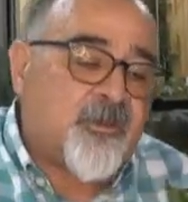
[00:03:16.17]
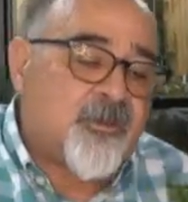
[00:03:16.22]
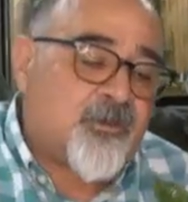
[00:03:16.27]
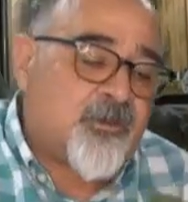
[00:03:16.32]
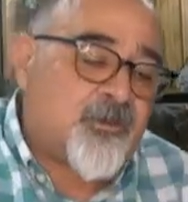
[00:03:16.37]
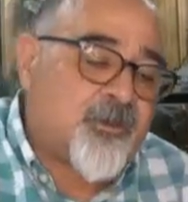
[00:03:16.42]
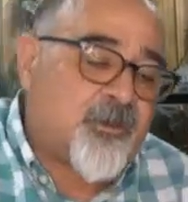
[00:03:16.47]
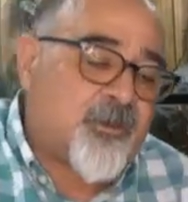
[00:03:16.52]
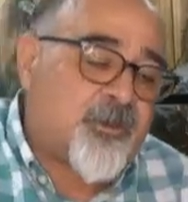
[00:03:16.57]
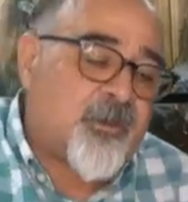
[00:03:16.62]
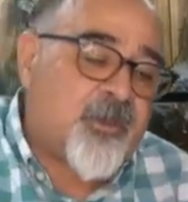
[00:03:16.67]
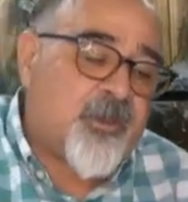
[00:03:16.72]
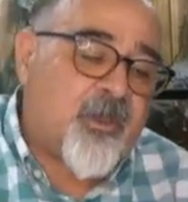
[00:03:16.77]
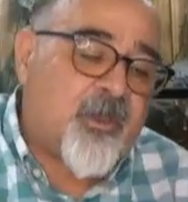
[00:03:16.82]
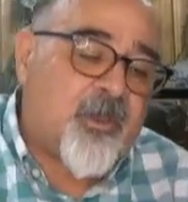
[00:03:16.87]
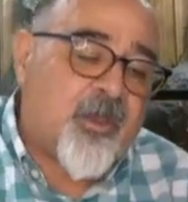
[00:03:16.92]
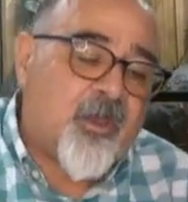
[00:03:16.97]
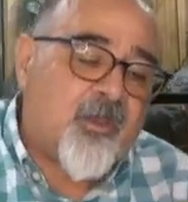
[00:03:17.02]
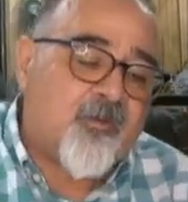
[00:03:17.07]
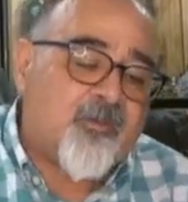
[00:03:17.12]
You're going to
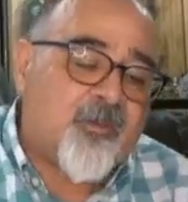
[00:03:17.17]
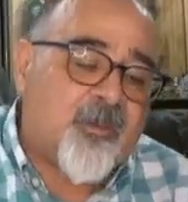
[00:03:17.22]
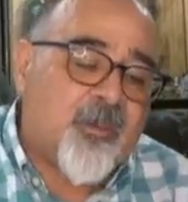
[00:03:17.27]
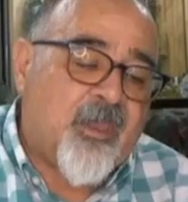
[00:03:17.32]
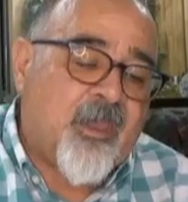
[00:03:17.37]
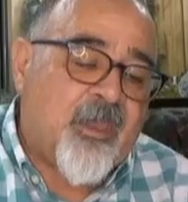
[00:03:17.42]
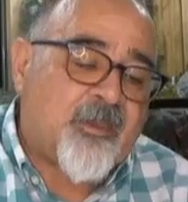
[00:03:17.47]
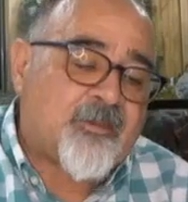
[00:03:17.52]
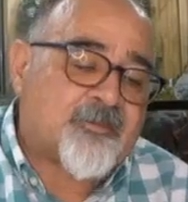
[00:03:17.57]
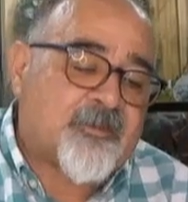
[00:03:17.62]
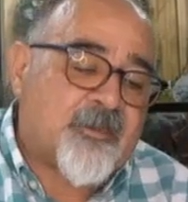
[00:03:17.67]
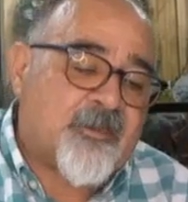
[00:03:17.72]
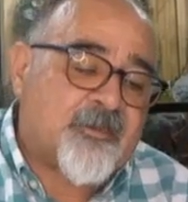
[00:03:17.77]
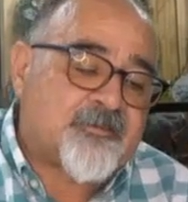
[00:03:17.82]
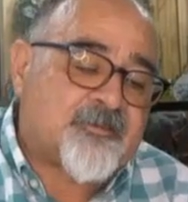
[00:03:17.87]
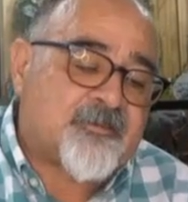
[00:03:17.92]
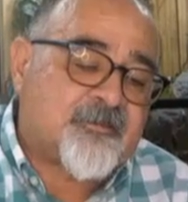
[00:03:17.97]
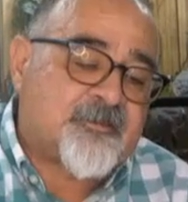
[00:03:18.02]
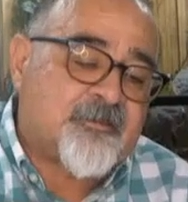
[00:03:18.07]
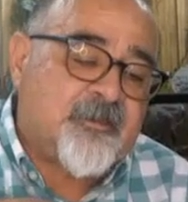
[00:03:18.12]
cut off the
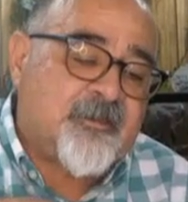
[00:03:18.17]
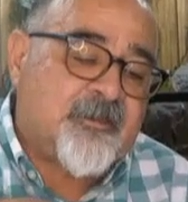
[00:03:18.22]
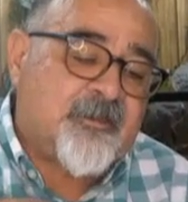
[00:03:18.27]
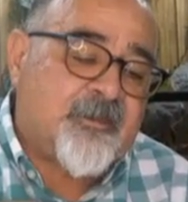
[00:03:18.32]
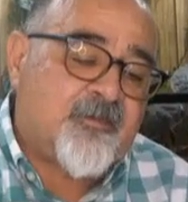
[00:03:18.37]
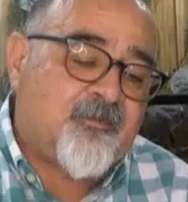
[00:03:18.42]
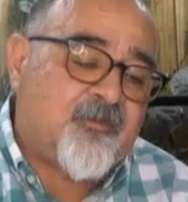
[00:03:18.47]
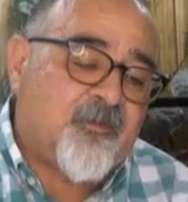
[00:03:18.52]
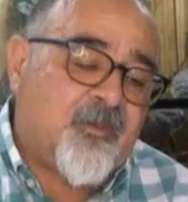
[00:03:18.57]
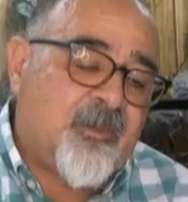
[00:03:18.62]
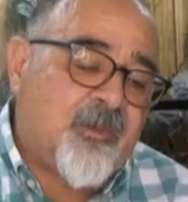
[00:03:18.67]
excess leaf.